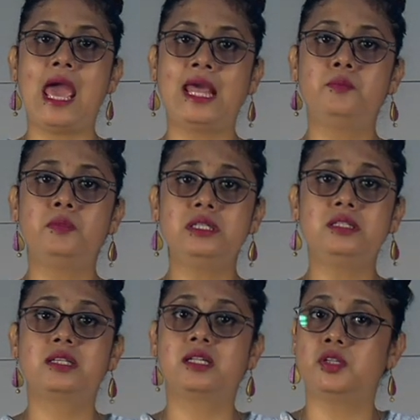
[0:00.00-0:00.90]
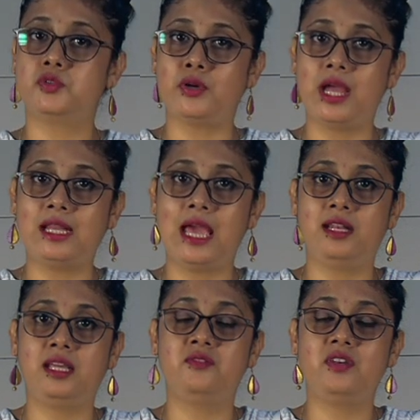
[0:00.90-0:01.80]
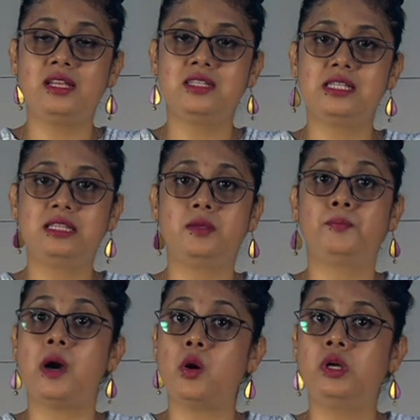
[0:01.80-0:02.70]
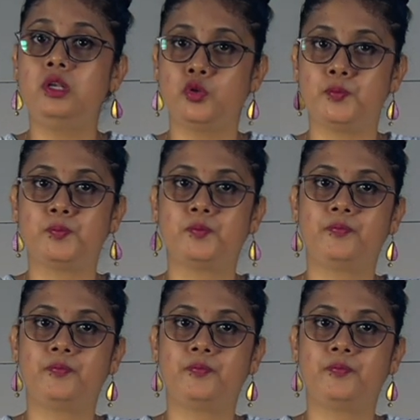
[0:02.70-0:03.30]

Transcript: Edmund Cartwright had invented the power loom.